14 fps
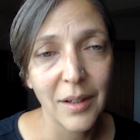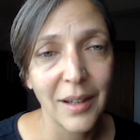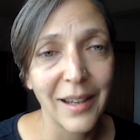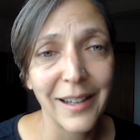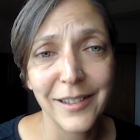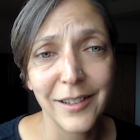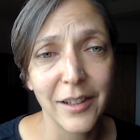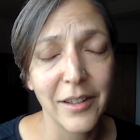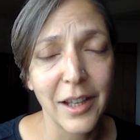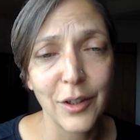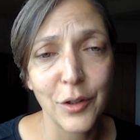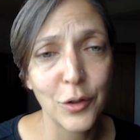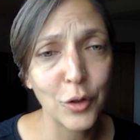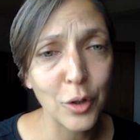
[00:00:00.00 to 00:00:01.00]
is that
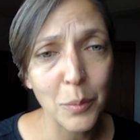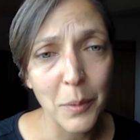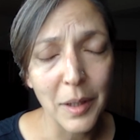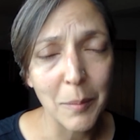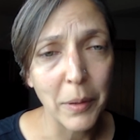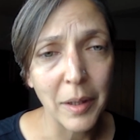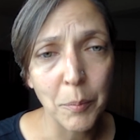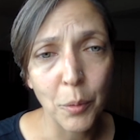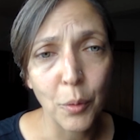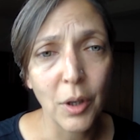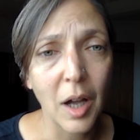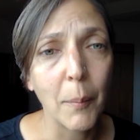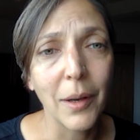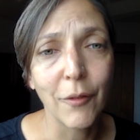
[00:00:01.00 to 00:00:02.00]
there's too many people
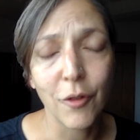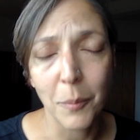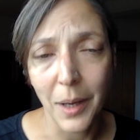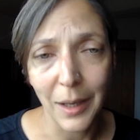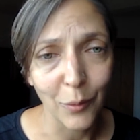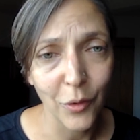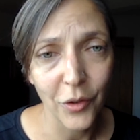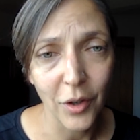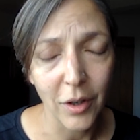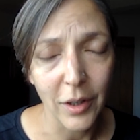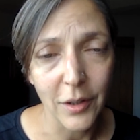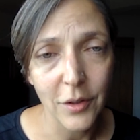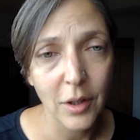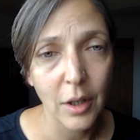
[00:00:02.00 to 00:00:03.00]
coming from
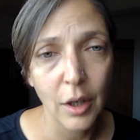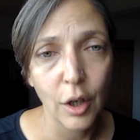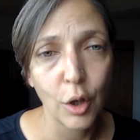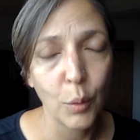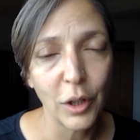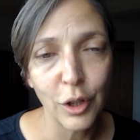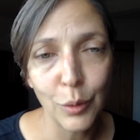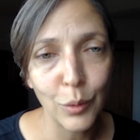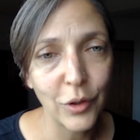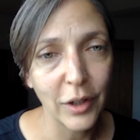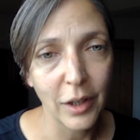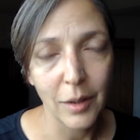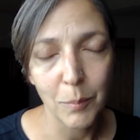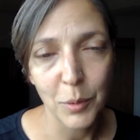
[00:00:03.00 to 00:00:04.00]
outside who are
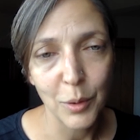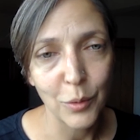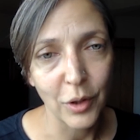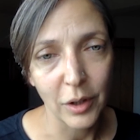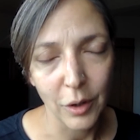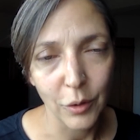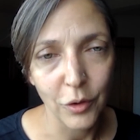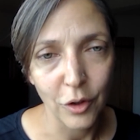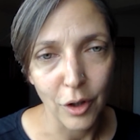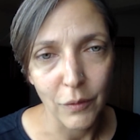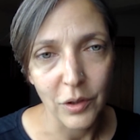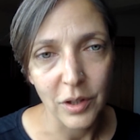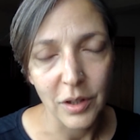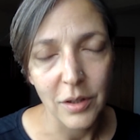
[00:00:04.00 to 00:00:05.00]
using and abusing those
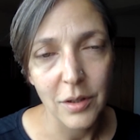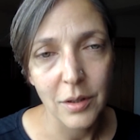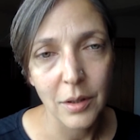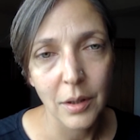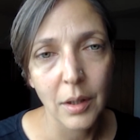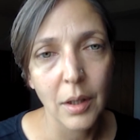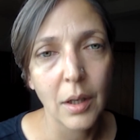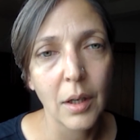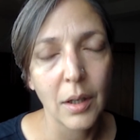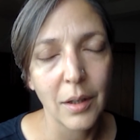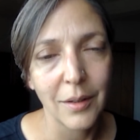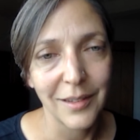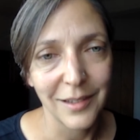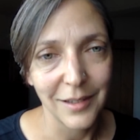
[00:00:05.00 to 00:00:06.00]
services.
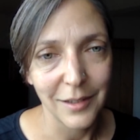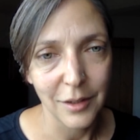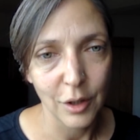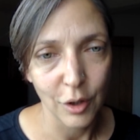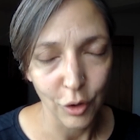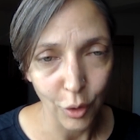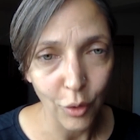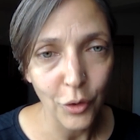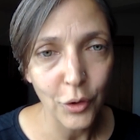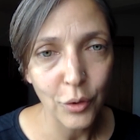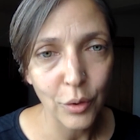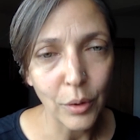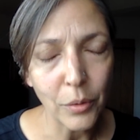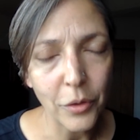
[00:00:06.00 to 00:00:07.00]
This is not the
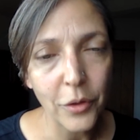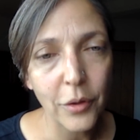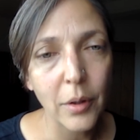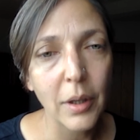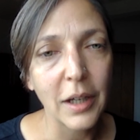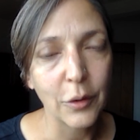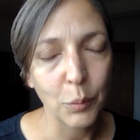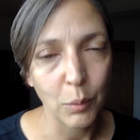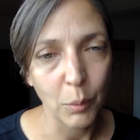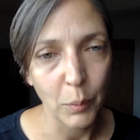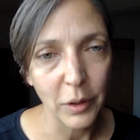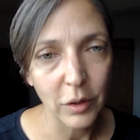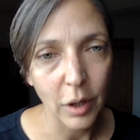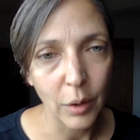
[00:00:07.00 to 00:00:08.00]
truth. It's what
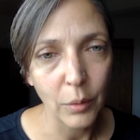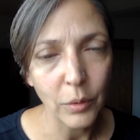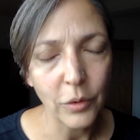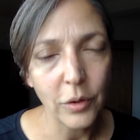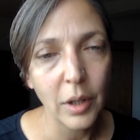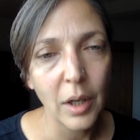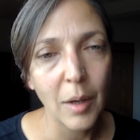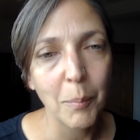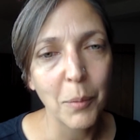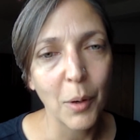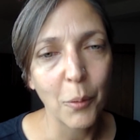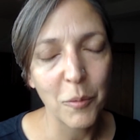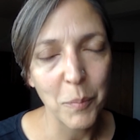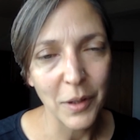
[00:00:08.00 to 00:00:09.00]
we're told,
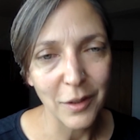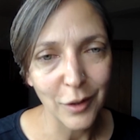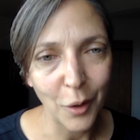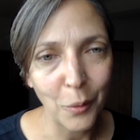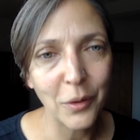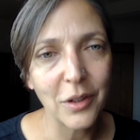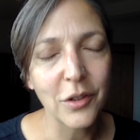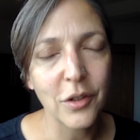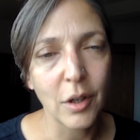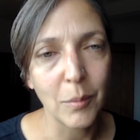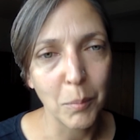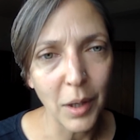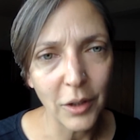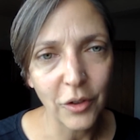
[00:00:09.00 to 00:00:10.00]
but we've been told it so
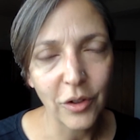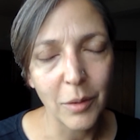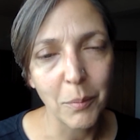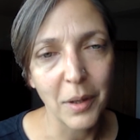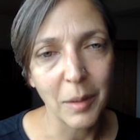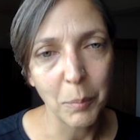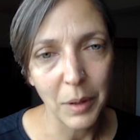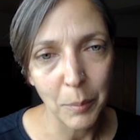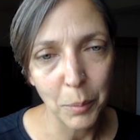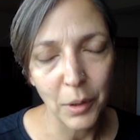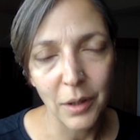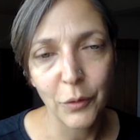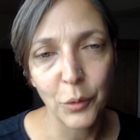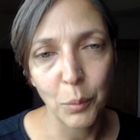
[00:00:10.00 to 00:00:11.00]
much that many
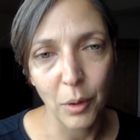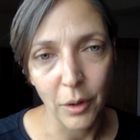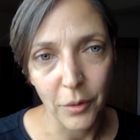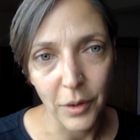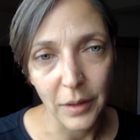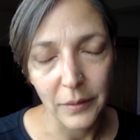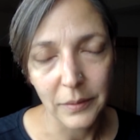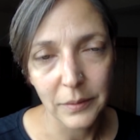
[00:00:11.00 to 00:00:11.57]
people have swallowed it.